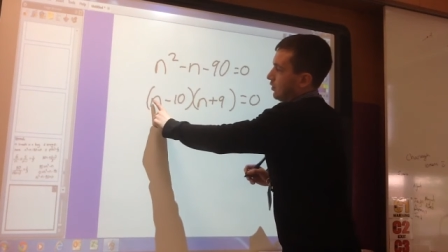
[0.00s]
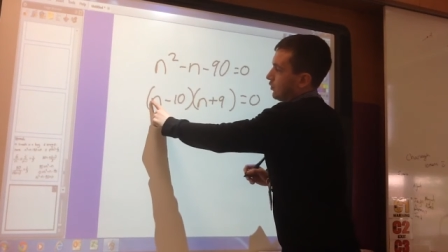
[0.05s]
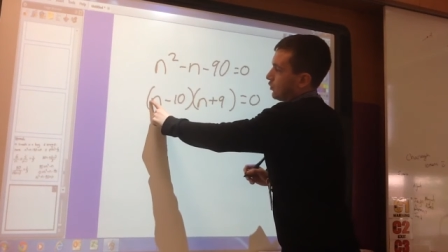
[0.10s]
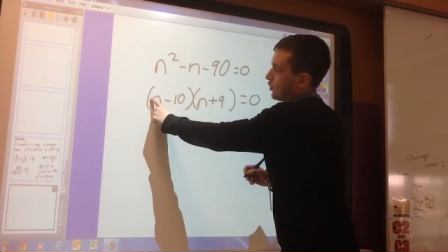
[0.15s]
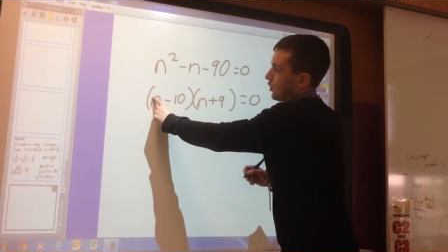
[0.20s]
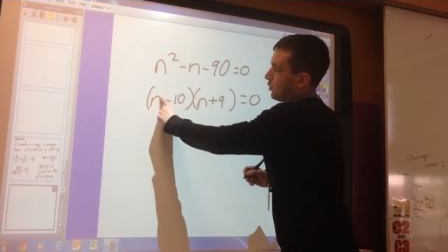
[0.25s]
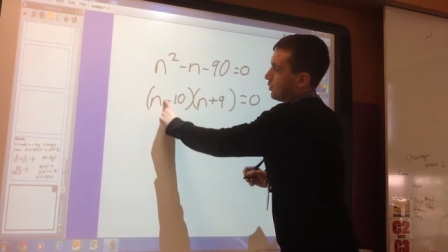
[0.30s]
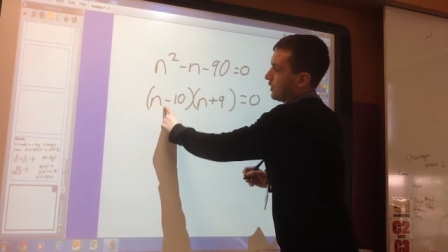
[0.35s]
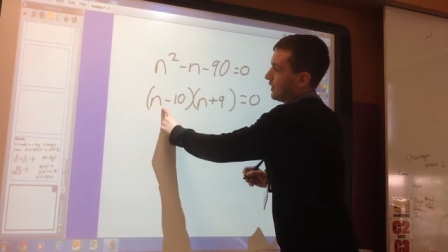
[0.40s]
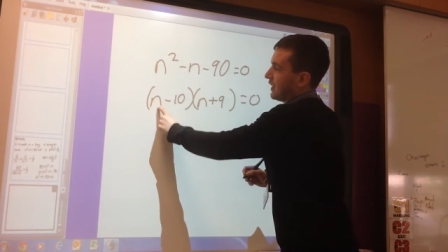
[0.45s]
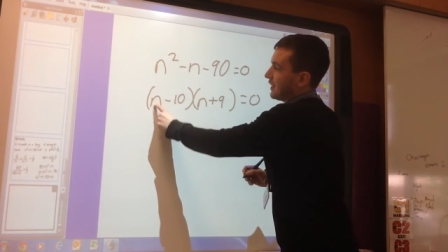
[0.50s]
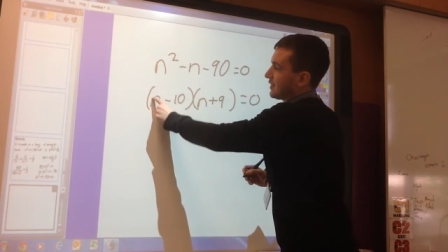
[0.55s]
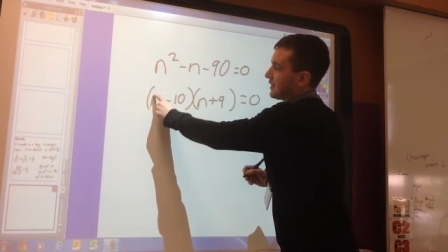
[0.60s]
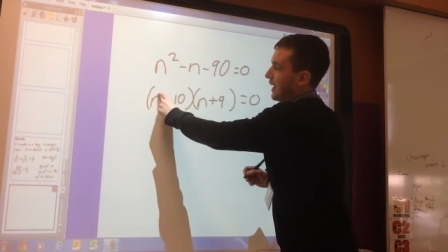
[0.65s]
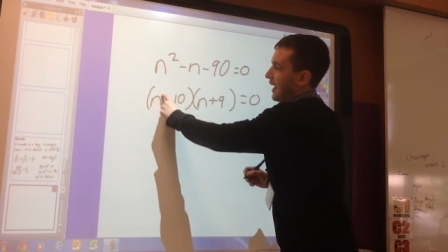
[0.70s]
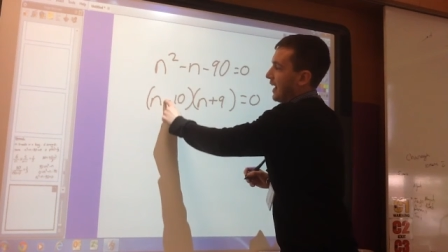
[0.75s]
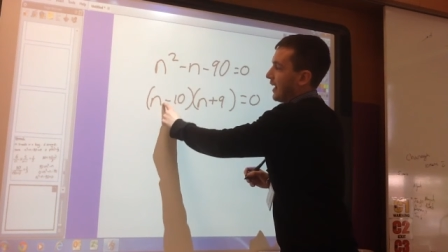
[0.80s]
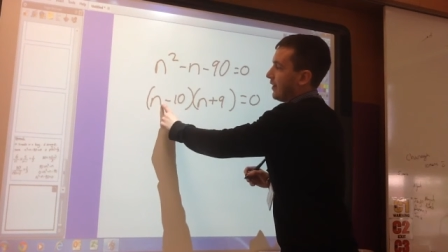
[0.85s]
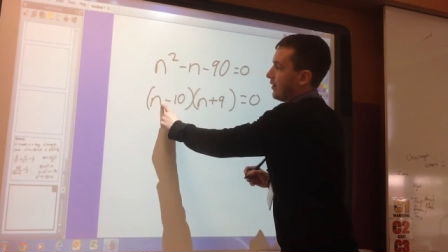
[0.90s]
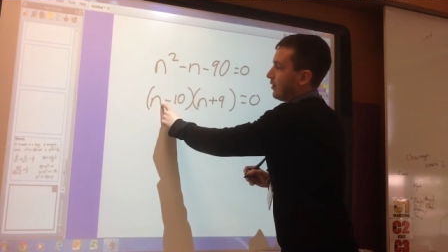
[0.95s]
So
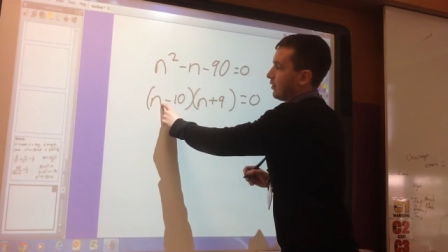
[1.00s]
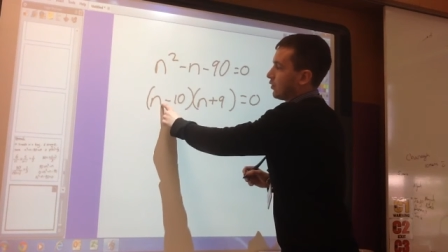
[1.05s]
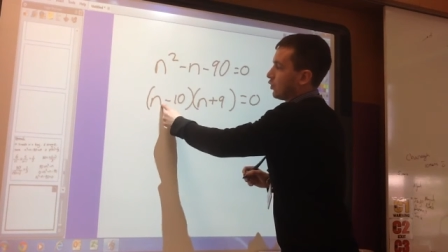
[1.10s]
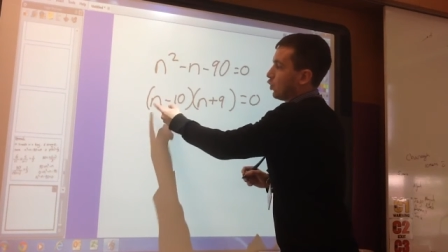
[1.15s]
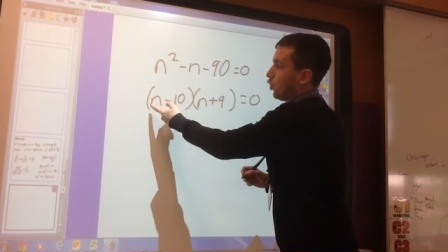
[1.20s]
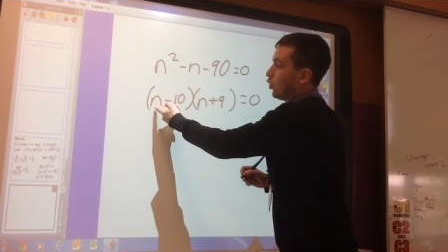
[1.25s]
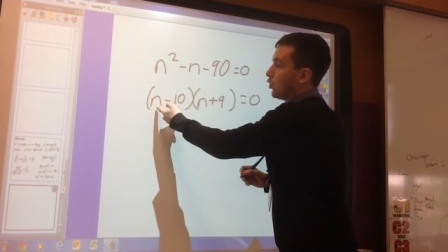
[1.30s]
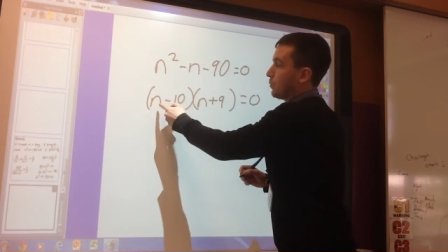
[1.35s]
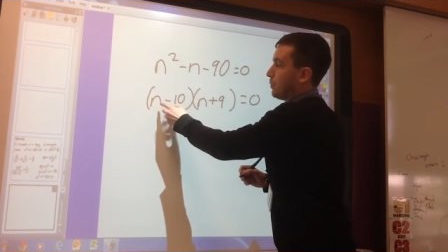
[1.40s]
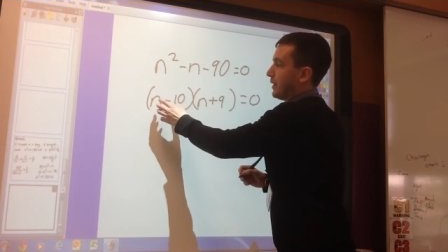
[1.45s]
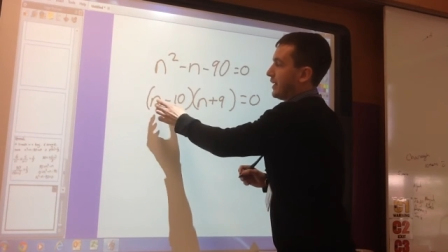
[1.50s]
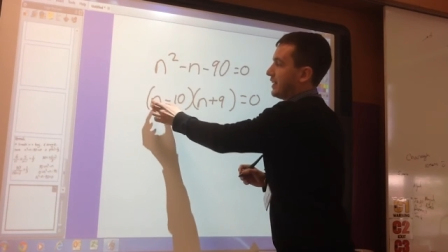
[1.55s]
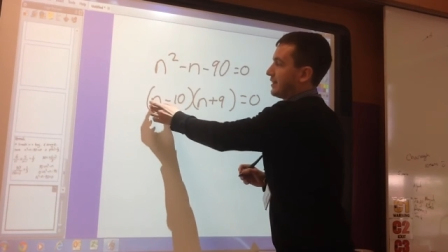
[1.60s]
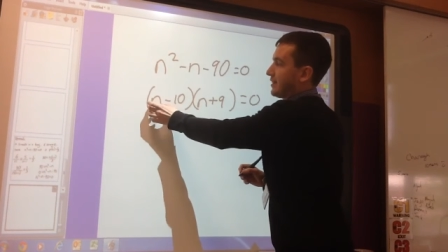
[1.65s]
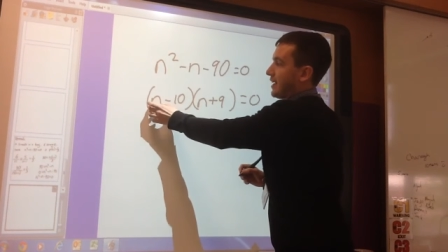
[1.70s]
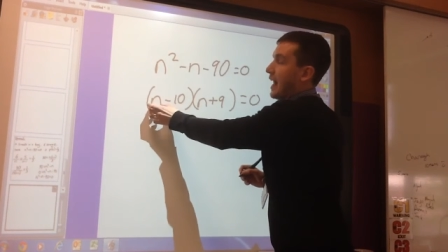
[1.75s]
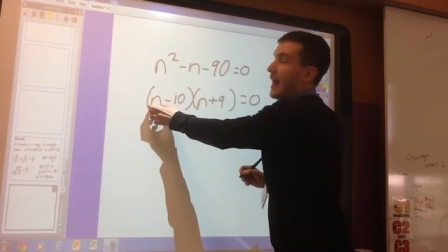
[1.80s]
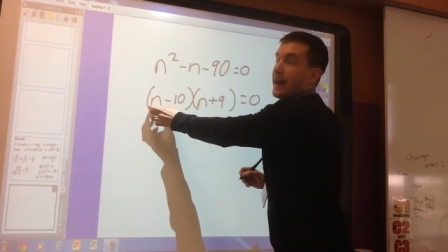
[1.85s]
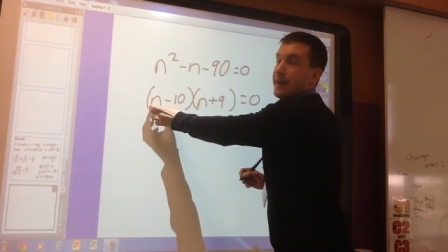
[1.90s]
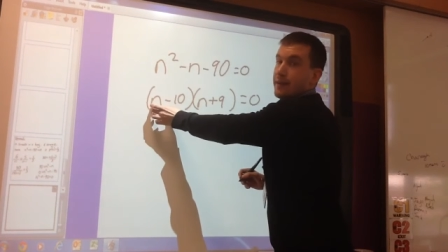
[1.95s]
this n could be
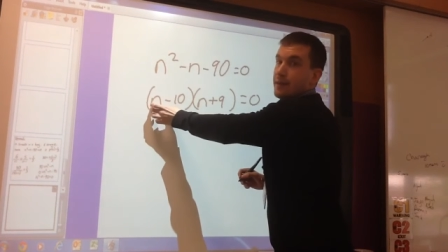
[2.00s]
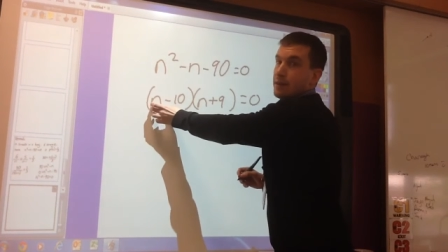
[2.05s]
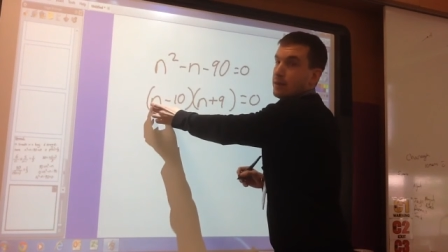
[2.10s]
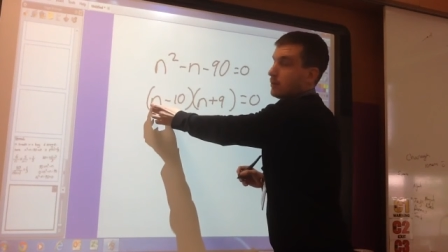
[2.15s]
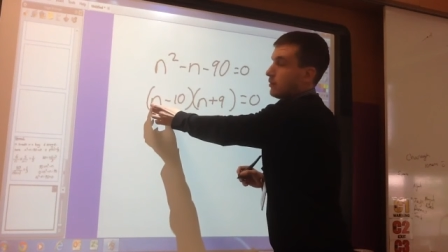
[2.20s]
10